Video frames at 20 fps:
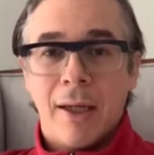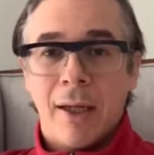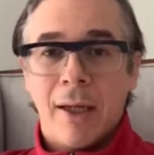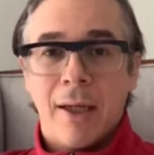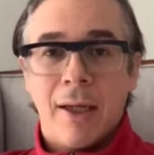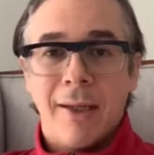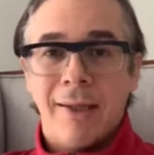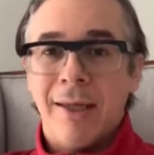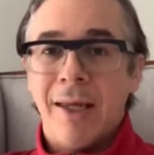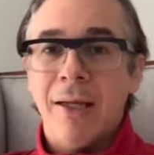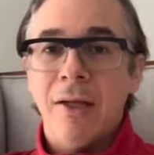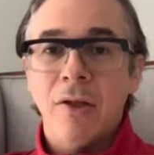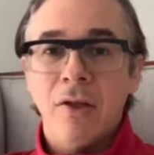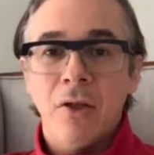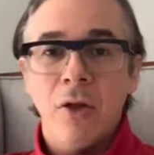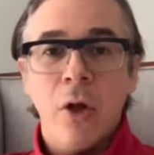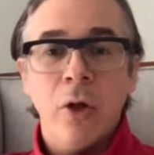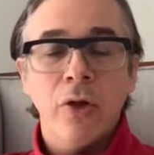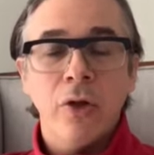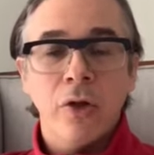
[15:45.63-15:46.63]
That is
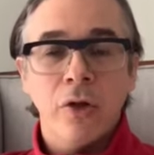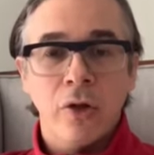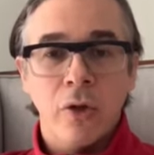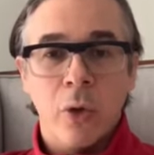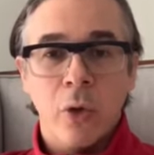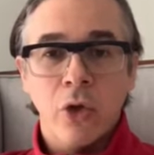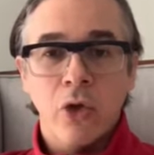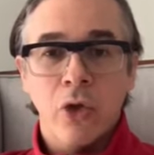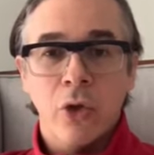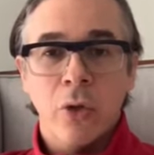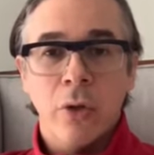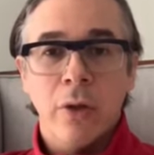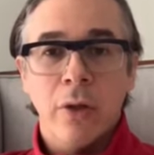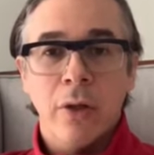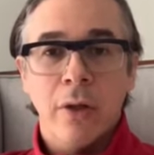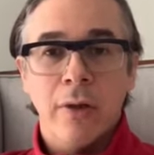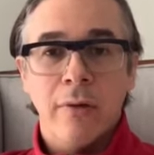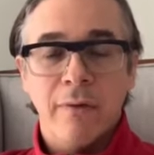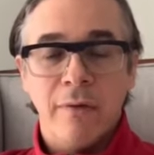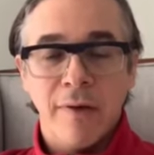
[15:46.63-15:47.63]
not social
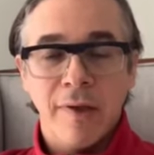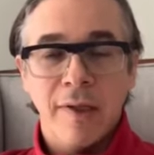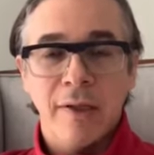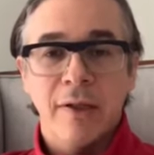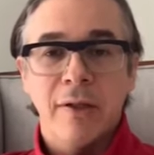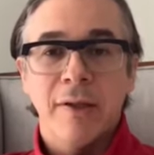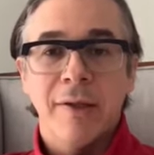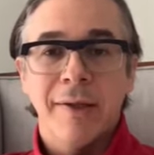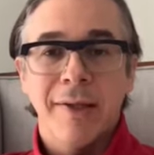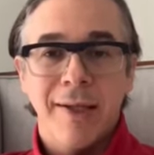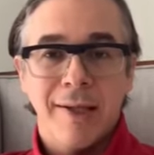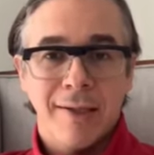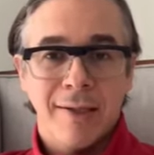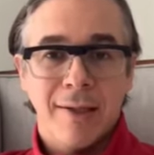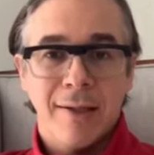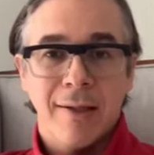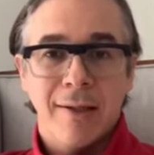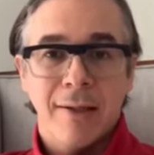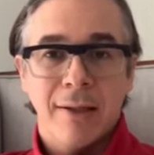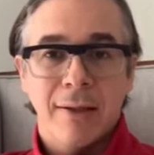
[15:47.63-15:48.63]
physical
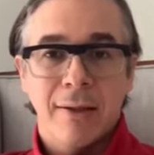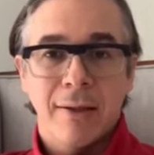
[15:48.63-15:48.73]
distancing.